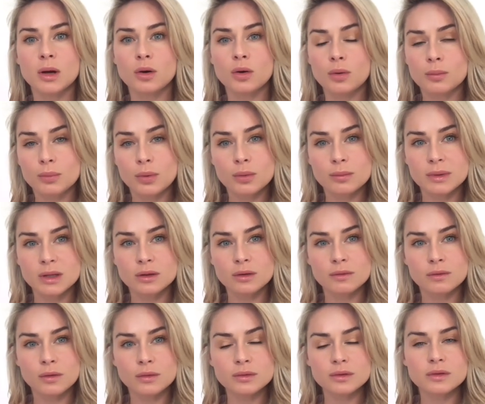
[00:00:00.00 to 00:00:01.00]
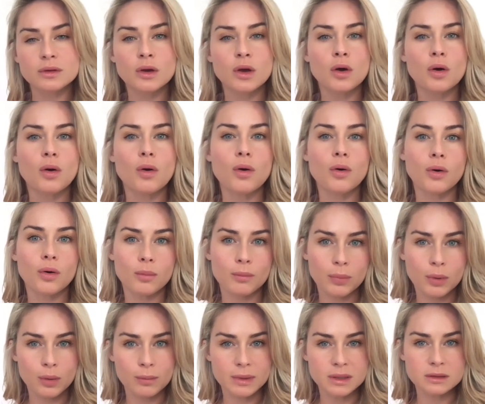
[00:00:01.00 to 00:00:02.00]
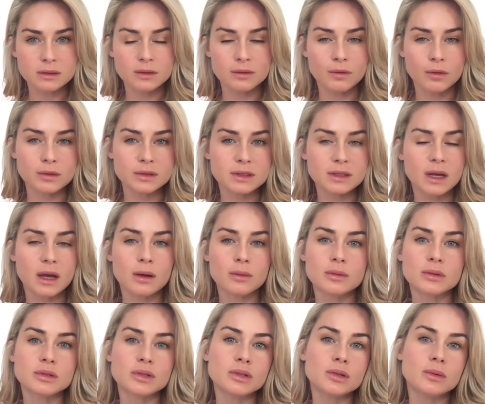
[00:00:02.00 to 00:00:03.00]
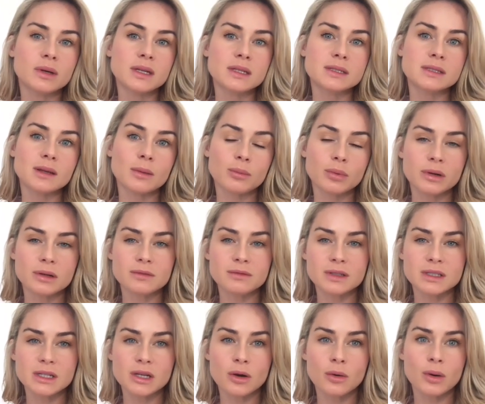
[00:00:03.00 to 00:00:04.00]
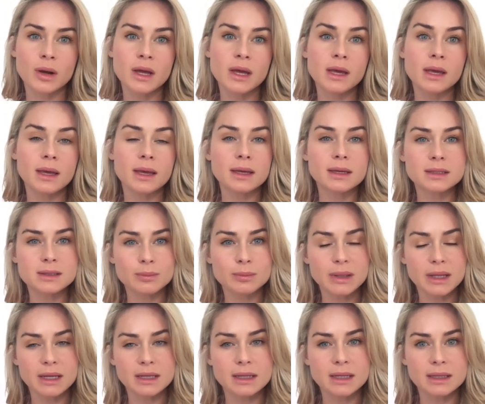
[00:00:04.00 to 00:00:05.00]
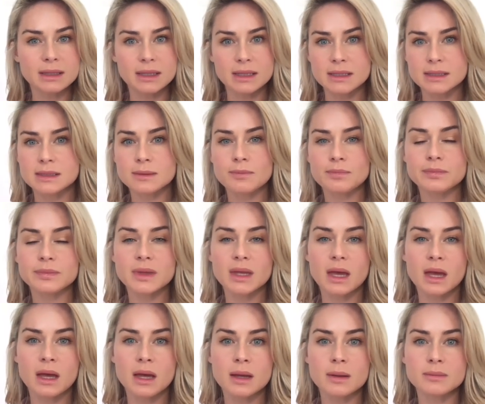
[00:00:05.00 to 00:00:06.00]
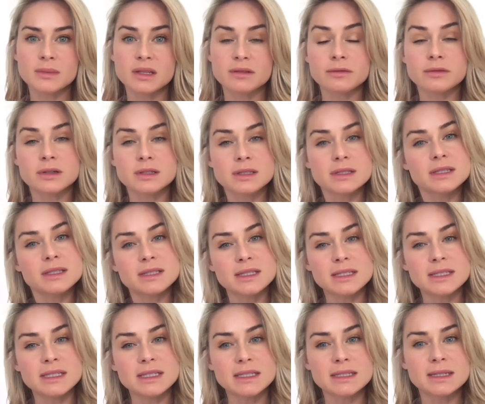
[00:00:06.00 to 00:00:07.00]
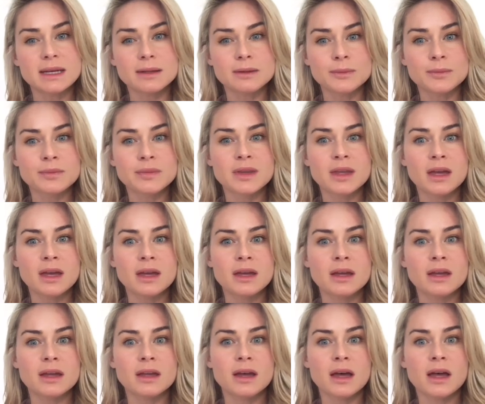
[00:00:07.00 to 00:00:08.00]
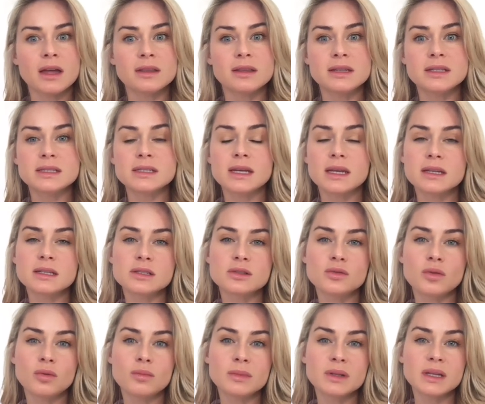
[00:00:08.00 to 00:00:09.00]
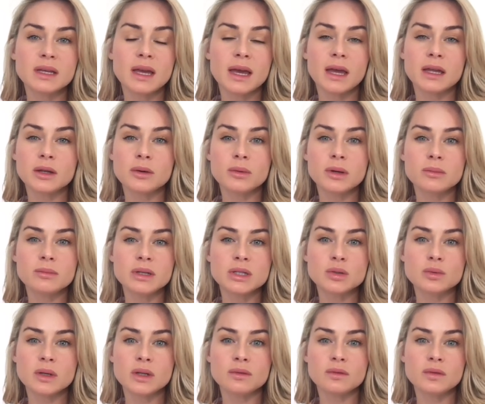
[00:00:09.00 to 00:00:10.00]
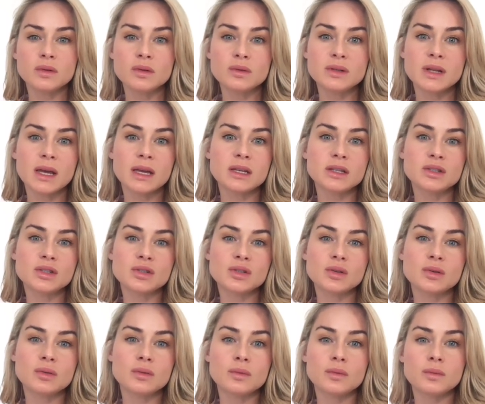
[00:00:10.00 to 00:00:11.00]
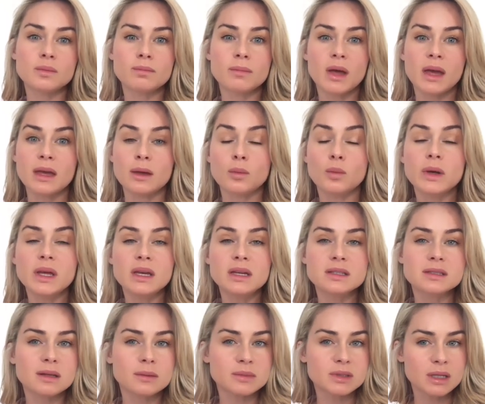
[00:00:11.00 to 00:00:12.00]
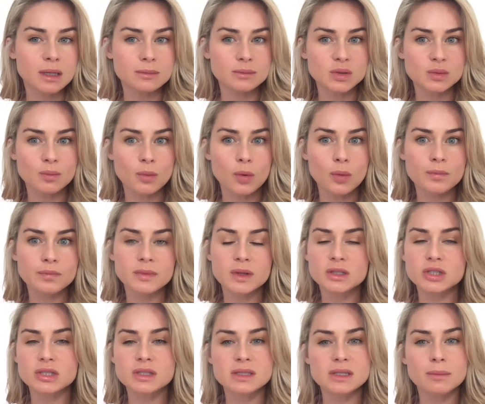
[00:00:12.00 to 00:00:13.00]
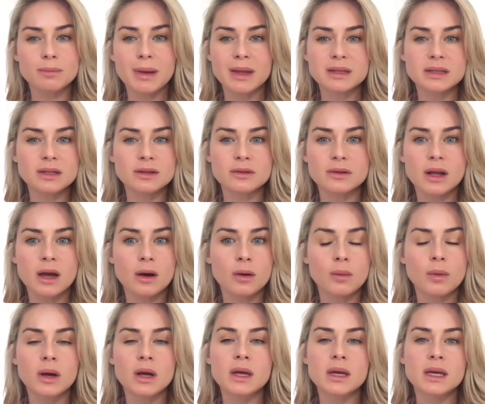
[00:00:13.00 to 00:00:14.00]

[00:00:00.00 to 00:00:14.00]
compromis de vente or promesse de vente. I will do a separate video explaining these differences in detail. This takes normally anywhere between a few days to a week, sometimes more, just depending on how